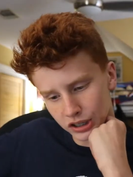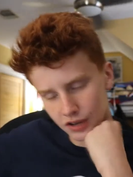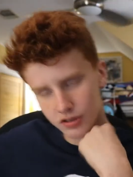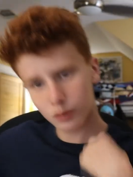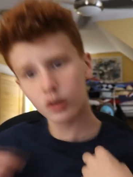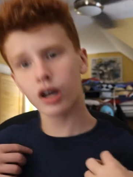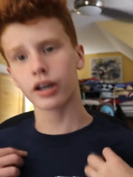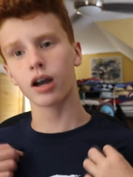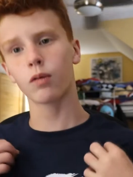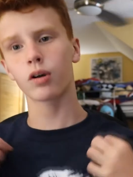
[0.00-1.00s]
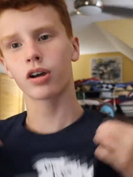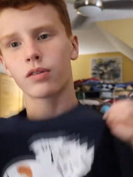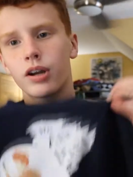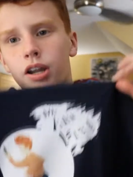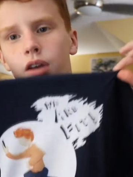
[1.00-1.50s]
really comfortable. I got one
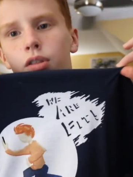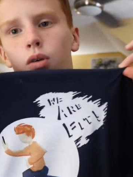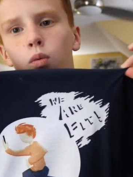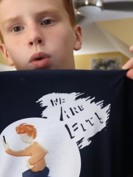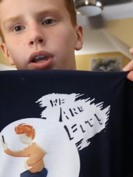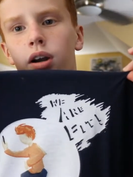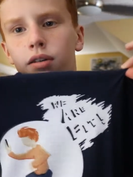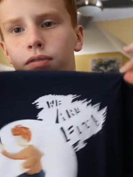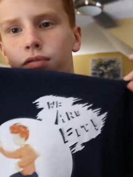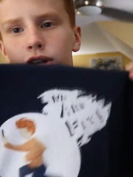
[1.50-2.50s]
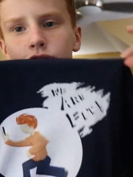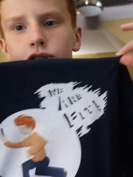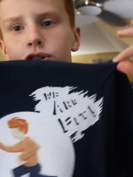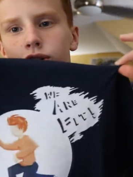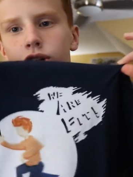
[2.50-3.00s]
on right now, the We Are Fit
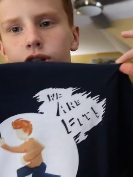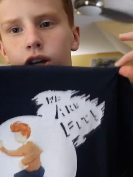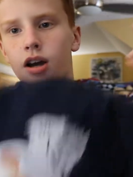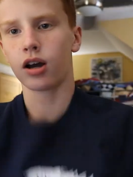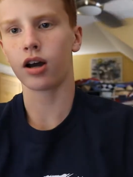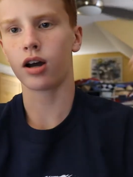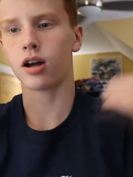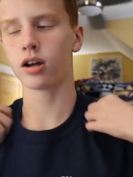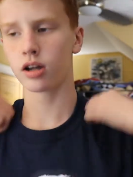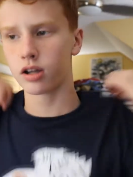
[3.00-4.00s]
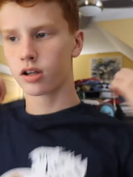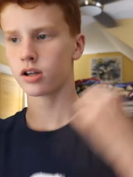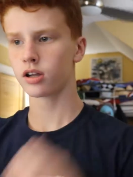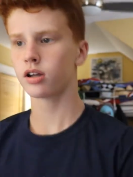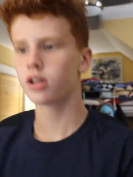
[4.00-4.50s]
shirt.
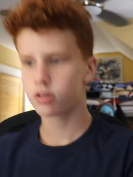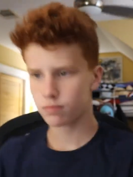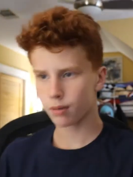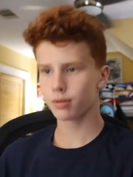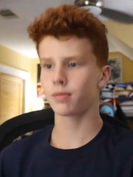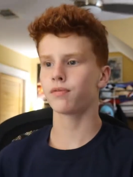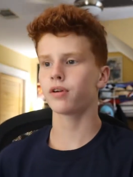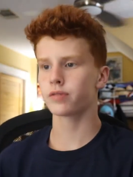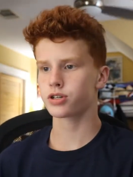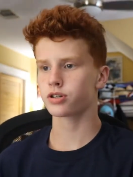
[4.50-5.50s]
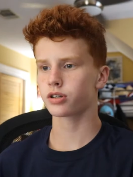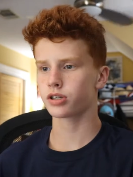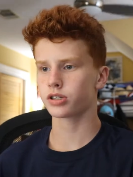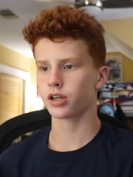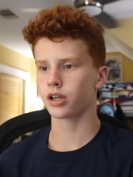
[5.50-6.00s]
Probably my favorite shirt
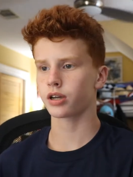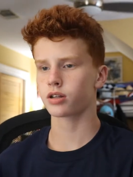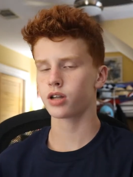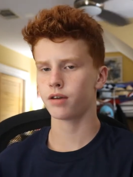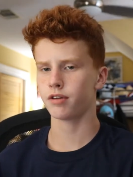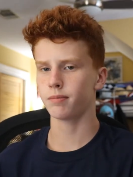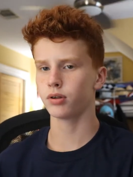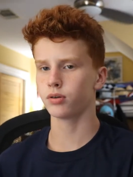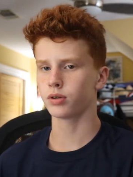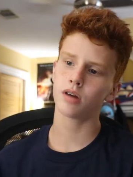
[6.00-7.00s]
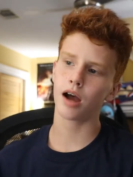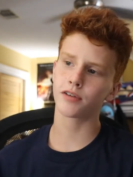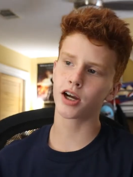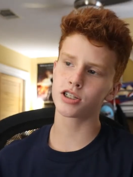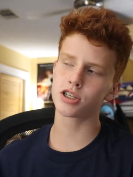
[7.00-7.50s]
because I like navy blue.
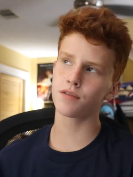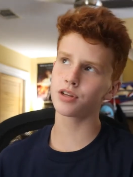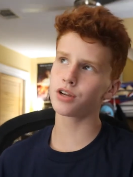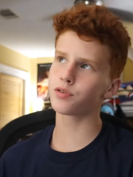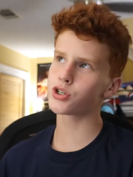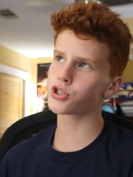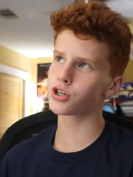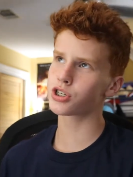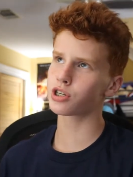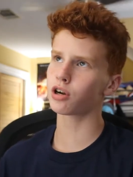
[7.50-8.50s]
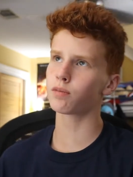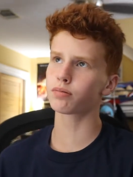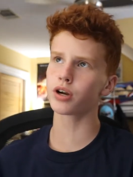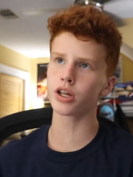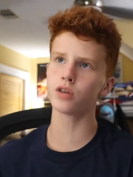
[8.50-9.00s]
I've got 7 different shirts. They're all
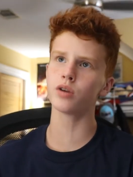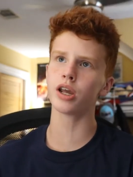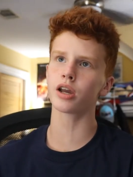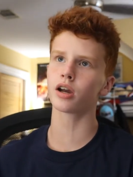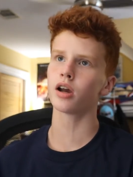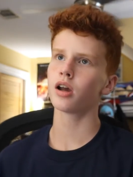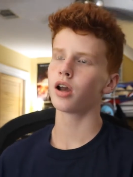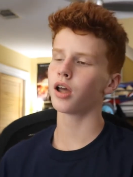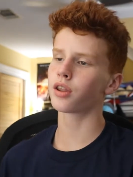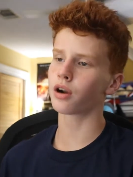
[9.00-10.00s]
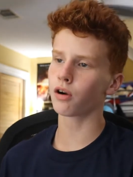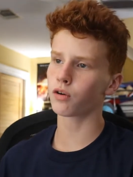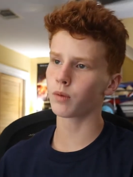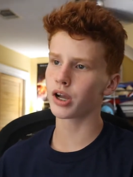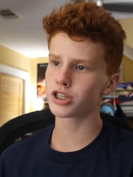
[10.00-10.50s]
pretty unique in their
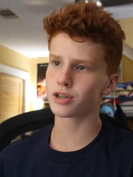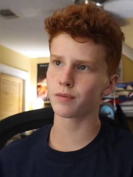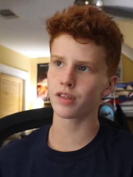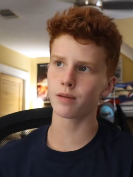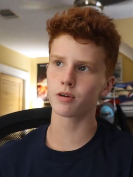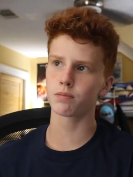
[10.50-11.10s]
own way. Some of them